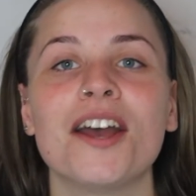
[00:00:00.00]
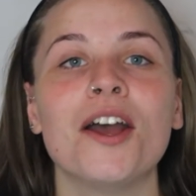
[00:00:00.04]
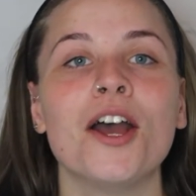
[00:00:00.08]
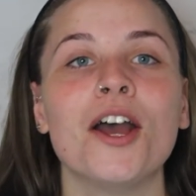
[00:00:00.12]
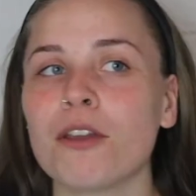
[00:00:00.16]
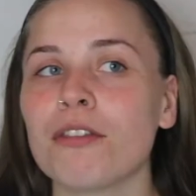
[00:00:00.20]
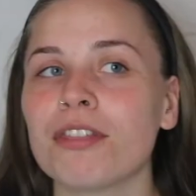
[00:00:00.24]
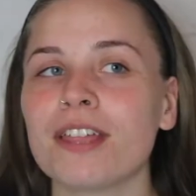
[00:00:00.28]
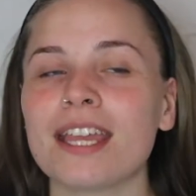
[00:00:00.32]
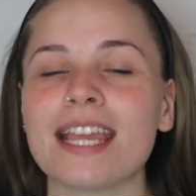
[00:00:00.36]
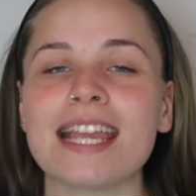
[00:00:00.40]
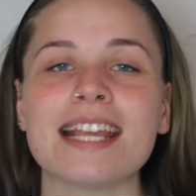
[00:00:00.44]
I
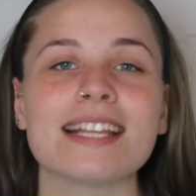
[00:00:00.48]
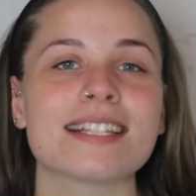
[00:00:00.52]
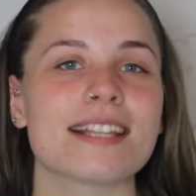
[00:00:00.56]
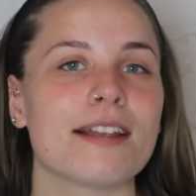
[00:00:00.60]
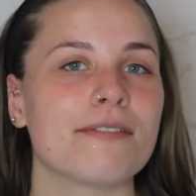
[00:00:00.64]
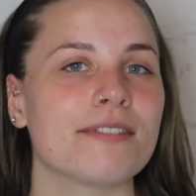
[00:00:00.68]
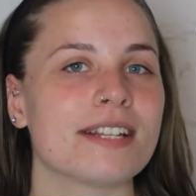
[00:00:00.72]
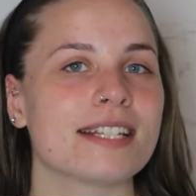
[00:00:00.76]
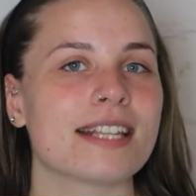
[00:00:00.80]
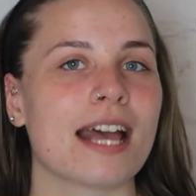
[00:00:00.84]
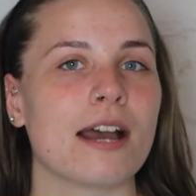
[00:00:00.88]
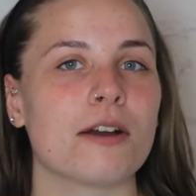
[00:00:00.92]
don't think he's
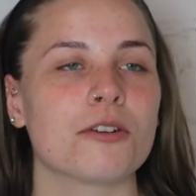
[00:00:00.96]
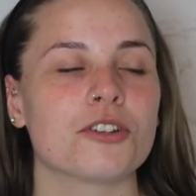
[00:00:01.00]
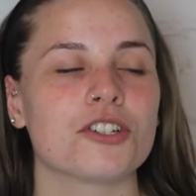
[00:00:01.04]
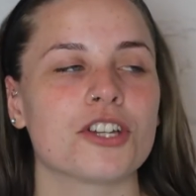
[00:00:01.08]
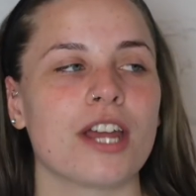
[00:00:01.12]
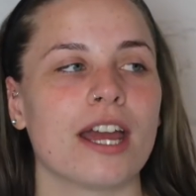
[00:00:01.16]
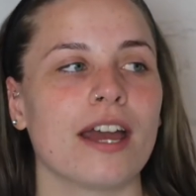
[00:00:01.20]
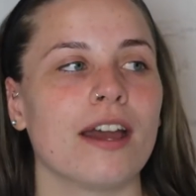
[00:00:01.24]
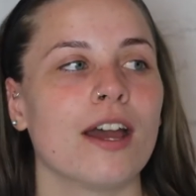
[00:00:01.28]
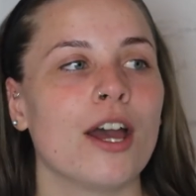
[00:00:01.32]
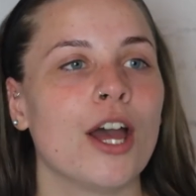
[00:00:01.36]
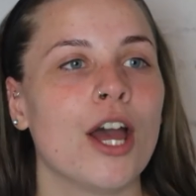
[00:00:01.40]
left his house
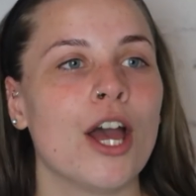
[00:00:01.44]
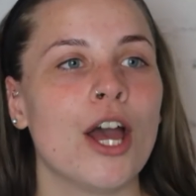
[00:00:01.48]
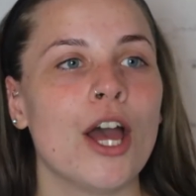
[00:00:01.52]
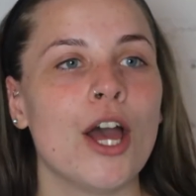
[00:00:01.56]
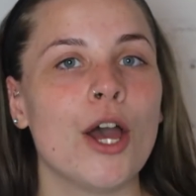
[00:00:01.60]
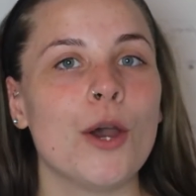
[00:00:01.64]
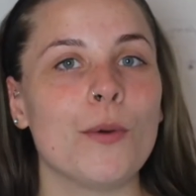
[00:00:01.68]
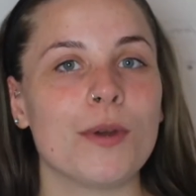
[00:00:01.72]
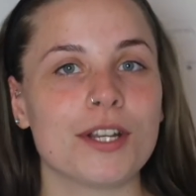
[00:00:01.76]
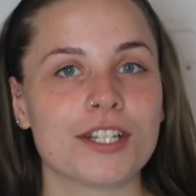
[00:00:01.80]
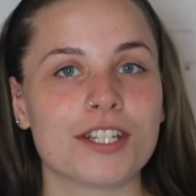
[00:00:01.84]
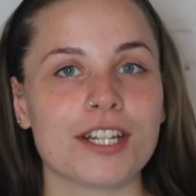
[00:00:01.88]
yet,
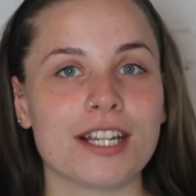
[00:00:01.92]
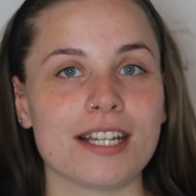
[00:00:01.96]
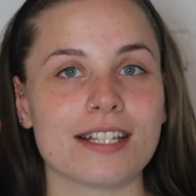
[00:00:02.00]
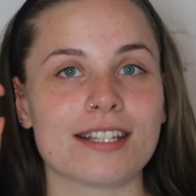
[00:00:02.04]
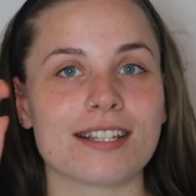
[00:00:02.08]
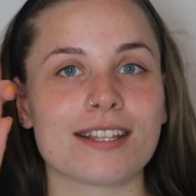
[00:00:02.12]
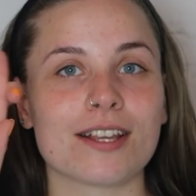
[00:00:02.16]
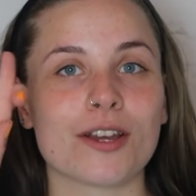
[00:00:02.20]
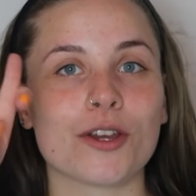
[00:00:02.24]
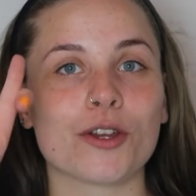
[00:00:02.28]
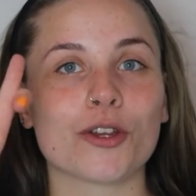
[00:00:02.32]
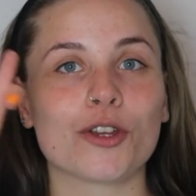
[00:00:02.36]
which
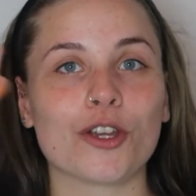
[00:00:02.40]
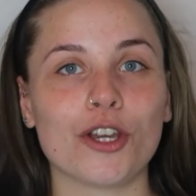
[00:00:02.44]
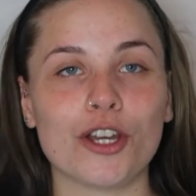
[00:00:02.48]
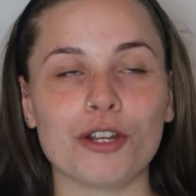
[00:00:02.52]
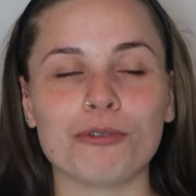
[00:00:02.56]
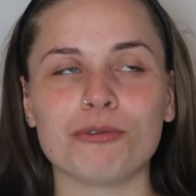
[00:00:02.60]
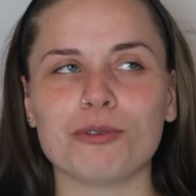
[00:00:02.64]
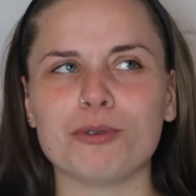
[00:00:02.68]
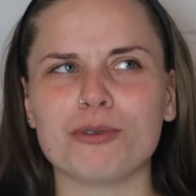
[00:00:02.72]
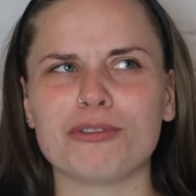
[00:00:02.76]
is good.